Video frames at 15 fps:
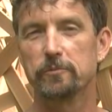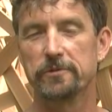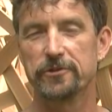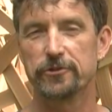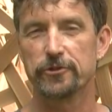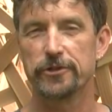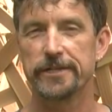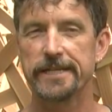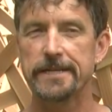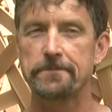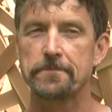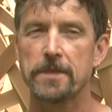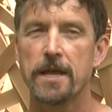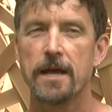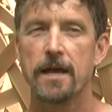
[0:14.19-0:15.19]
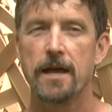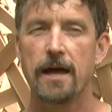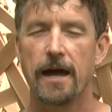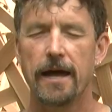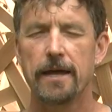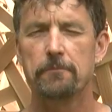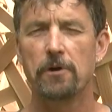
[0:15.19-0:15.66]
Missouri.
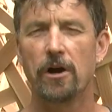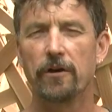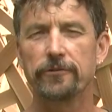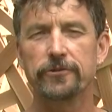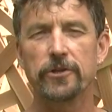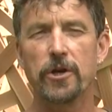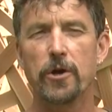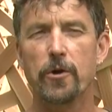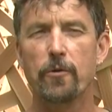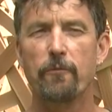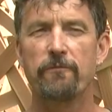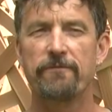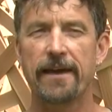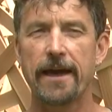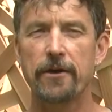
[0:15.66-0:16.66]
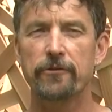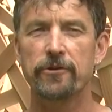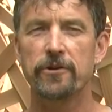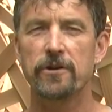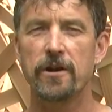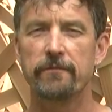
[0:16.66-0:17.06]
I am also founder